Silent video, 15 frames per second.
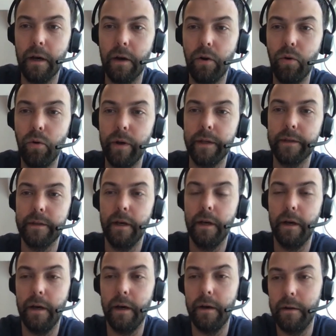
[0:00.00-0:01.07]
who is
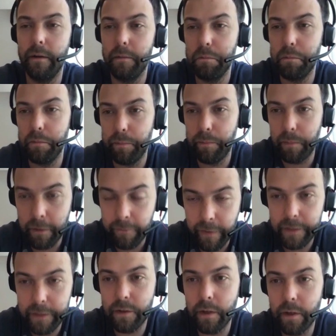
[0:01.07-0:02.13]
an
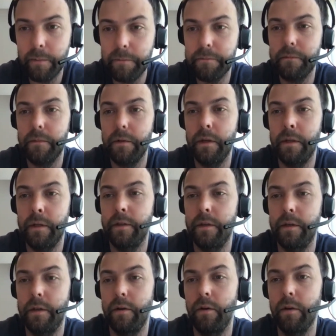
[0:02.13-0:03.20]
investor and
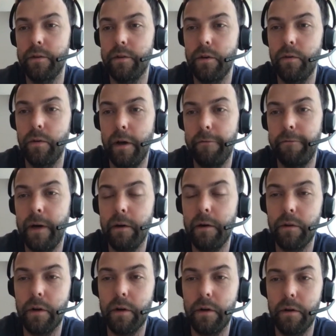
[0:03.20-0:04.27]
also a
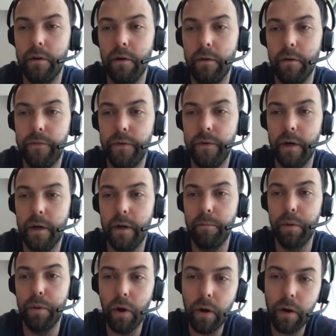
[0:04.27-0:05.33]
founder of a
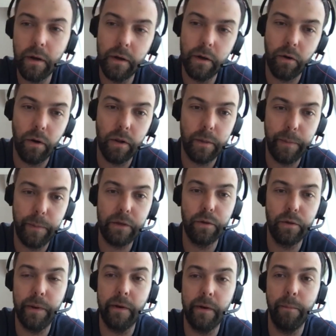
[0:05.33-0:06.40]
blog called
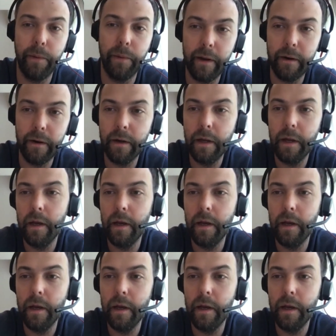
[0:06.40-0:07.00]
Peer-to-Peer Empire.